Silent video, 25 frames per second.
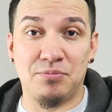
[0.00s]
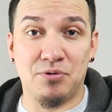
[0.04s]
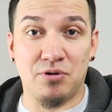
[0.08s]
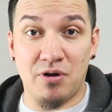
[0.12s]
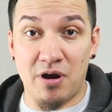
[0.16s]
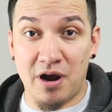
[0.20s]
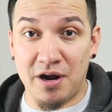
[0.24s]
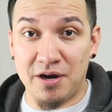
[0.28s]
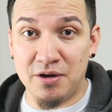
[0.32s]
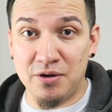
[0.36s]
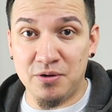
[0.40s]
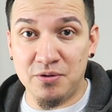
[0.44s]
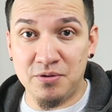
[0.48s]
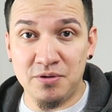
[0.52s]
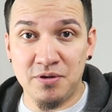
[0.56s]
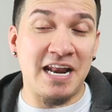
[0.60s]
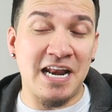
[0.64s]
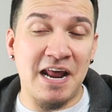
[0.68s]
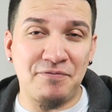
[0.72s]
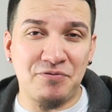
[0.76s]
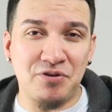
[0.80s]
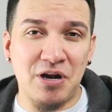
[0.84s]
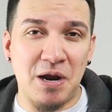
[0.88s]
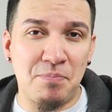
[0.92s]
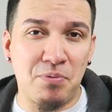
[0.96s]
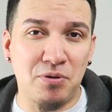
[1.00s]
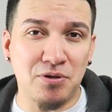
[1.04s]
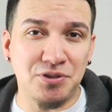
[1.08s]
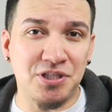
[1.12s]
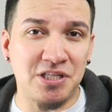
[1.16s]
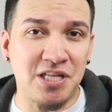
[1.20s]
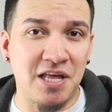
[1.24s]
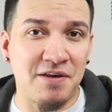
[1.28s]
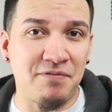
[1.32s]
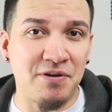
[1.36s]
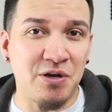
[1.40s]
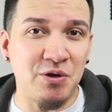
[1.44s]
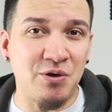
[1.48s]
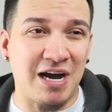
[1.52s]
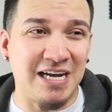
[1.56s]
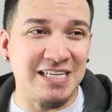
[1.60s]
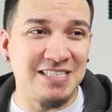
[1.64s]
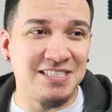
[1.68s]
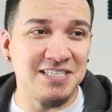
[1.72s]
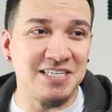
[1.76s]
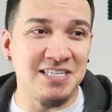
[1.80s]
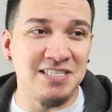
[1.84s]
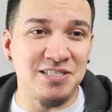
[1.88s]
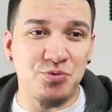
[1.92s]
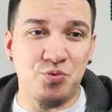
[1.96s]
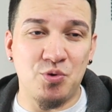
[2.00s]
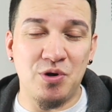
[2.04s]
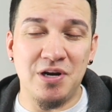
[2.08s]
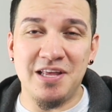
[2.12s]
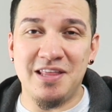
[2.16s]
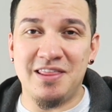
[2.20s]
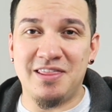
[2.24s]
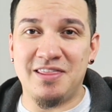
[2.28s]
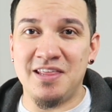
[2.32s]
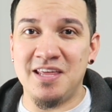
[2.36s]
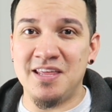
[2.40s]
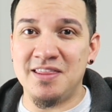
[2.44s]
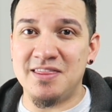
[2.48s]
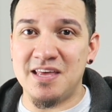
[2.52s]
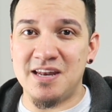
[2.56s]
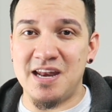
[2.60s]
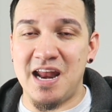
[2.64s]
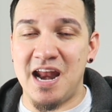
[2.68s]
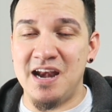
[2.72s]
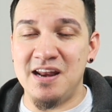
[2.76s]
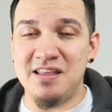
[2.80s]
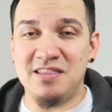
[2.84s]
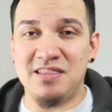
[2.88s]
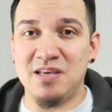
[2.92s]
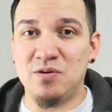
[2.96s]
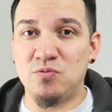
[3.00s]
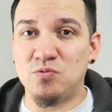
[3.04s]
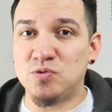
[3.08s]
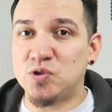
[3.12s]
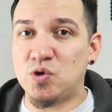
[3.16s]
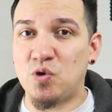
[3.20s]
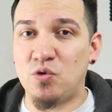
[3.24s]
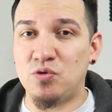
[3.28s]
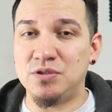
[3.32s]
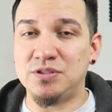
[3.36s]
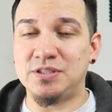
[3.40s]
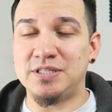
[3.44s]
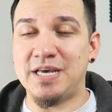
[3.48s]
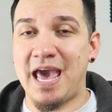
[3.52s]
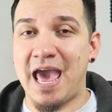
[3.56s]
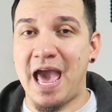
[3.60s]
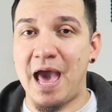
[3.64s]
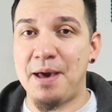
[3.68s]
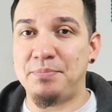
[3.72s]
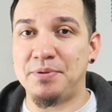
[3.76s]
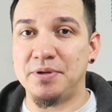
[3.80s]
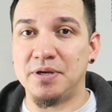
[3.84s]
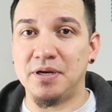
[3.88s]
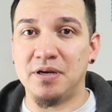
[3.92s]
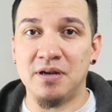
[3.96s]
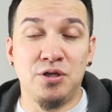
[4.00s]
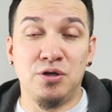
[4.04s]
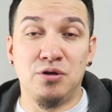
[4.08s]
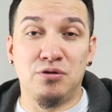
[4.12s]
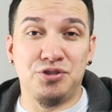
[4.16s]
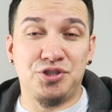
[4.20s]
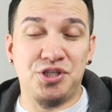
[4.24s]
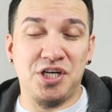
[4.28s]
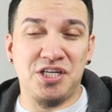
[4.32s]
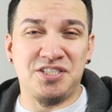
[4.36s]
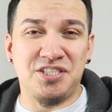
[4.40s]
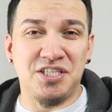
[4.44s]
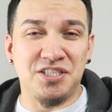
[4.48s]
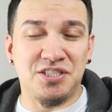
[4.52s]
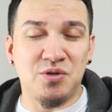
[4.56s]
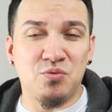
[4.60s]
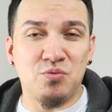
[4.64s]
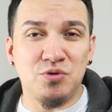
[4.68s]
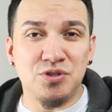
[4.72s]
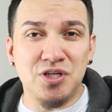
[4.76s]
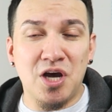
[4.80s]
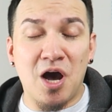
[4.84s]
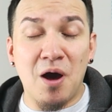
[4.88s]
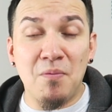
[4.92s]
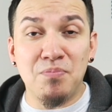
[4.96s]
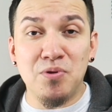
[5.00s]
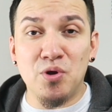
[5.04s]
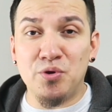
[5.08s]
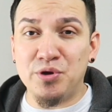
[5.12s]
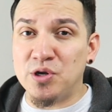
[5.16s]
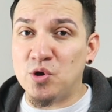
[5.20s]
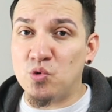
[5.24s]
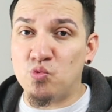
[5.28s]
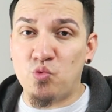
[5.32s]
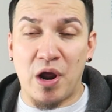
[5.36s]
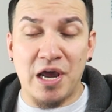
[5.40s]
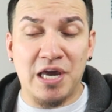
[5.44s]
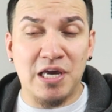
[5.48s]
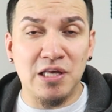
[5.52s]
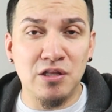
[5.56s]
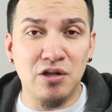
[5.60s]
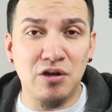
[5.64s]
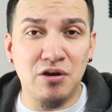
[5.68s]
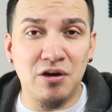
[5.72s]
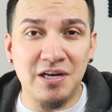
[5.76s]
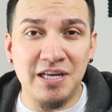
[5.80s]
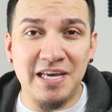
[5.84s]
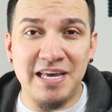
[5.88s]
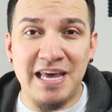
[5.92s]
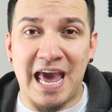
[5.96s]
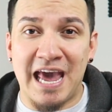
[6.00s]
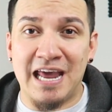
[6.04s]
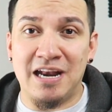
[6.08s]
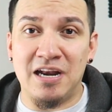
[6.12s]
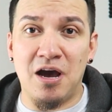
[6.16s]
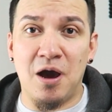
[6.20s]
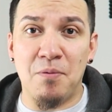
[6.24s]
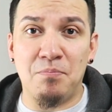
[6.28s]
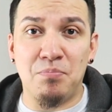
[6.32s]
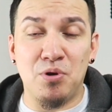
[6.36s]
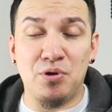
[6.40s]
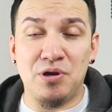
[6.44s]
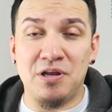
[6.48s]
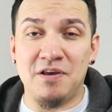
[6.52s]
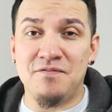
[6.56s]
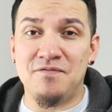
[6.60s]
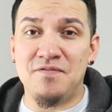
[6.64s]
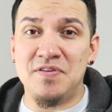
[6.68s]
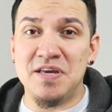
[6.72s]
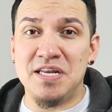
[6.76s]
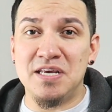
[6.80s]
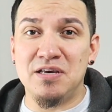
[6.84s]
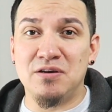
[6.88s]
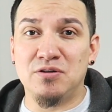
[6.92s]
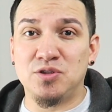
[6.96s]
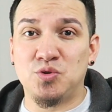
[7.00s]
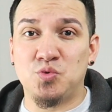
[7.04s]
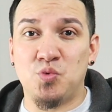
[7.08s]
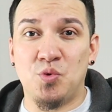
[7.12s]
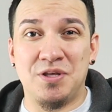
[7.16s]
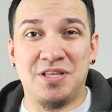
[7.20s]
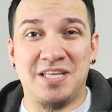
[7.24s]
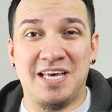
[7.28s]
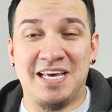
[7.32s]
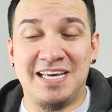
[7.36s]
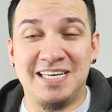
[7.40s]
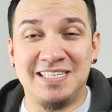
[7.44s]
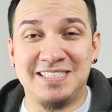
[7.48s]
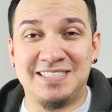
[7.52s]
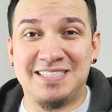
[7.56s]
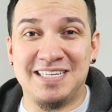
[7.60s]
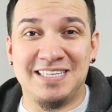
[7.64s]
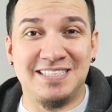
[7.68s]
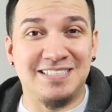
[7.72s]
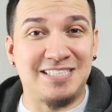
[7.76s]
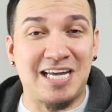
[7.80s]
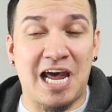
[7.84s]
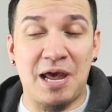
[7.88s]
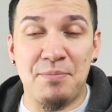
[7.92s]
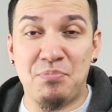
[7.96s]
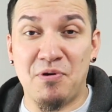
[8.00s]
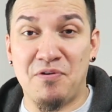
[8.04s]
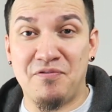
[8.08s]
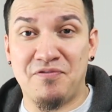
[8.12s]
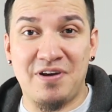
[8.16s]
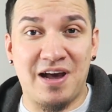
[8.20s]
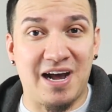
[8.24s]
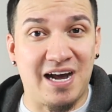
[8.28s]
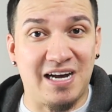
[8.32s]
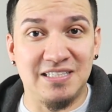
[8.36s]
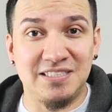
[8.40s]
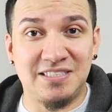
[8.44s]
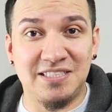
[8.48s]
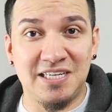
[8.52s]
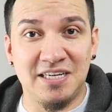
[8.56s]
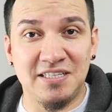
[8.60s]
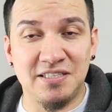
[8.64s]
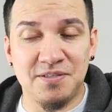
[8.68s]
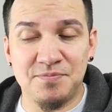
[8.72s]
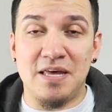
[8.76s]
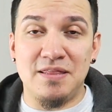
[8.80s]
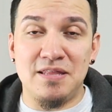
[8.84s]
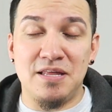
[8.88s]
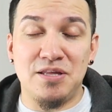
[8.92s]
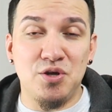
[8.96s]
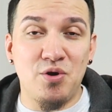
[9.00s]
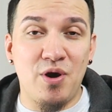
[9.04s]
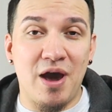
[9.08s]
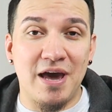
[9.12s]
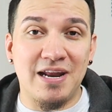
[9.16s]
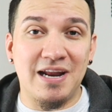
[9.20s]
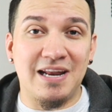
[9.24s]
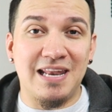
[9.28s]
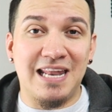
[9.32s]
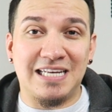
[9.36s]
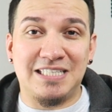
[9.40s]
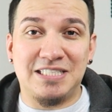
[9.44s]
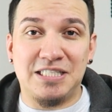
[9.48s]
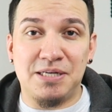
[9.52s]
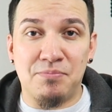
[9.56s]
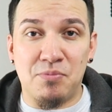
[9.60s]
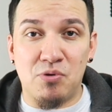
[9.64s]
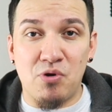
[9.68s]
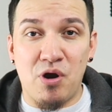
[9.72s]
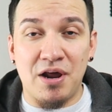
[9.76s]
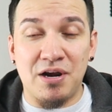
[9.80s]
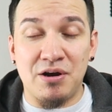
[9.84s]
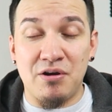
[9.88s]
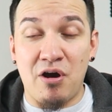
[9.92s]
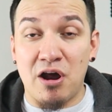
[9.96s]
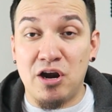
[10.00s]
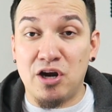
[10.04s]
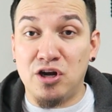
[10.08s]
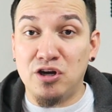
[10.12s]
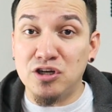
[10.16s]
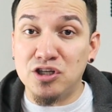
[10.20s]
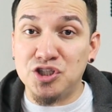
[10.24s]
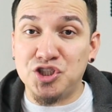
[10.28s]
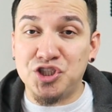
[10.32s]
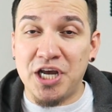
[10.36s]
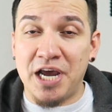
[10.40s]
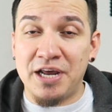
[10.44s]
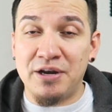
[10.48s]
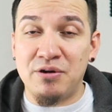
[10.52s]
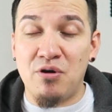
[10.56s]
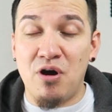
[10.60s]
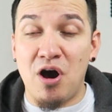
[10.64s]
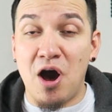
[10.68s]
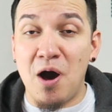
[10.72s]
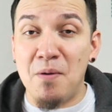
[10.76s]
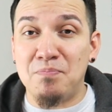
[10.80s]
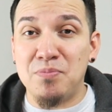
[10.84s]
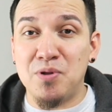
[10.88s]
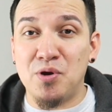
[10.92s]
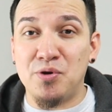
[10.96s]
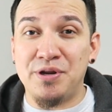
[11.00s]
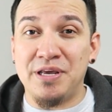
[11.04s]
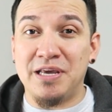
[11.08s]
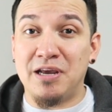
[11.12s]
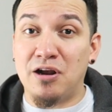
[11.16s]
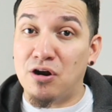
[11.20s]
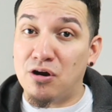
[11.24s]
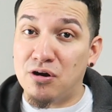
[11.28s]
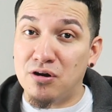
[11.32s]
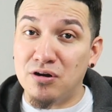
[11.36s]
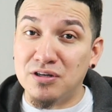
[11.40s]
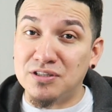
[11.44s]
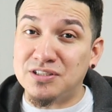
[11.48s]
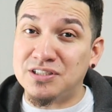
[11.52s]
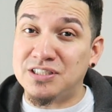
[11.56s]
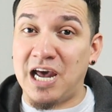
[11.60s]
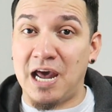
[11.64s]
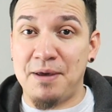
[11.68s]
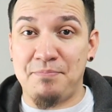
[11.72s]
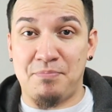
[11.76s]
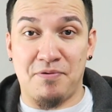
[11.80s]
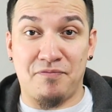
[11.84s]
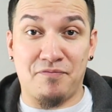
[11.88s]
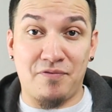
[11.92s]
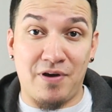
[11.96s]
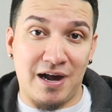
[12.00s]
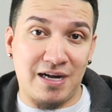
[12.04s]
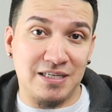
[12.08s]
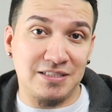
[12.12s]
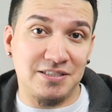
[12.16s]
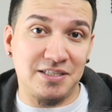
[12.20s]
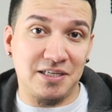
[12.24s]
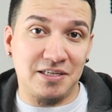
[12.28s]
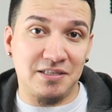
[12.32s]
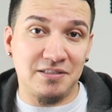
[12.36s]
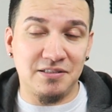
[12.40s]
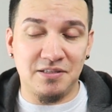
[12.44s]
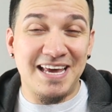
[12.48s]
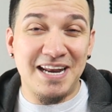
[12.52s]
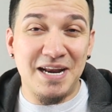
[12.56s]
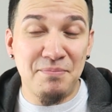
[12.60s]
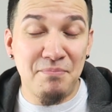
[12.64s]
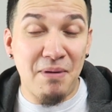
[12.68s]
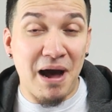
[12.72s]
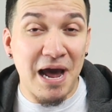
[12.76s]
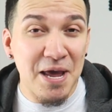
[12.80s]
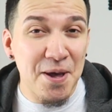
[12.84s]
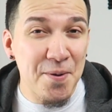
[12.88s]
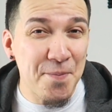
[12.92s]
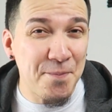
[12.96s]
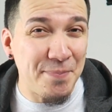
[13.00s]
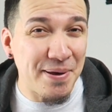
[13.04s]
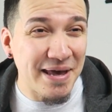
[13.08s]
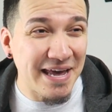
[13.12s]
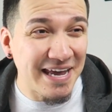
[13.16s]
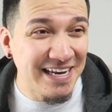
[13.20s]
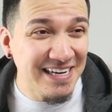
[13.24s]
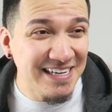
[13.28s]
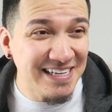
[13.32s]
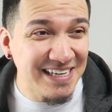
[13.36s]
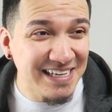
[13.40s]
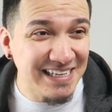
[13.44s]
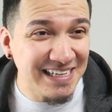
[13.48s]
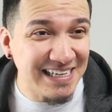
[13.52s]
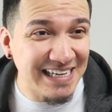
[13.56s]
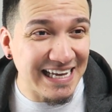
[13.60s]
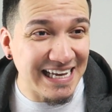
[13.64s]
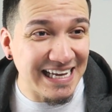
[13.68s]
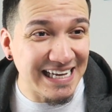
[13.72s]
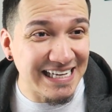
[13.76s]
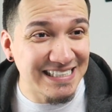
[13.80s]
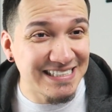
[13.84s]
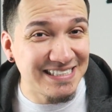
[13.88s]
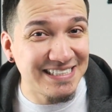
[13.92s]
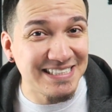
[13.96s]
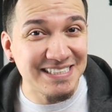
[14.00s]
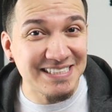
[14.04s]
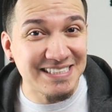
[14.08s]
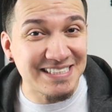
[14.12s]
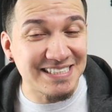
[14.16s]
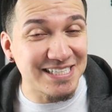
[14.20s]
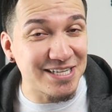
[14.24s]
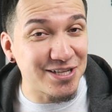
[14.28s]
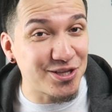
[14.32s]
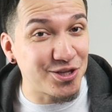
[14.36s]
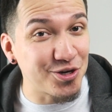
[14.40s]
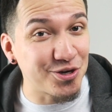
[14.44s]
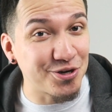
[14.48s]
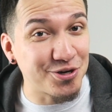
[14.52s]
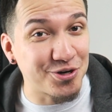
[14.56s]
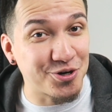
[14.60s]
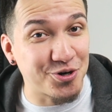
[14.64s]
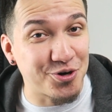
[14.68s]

Marano and after I posted that video I didn't really think that anything was going to happen. You know JStation was uploading regularly and uploading videos with his type of content and then you had Alexia Marano on her channel uploading her type of content that in my opinion isn't the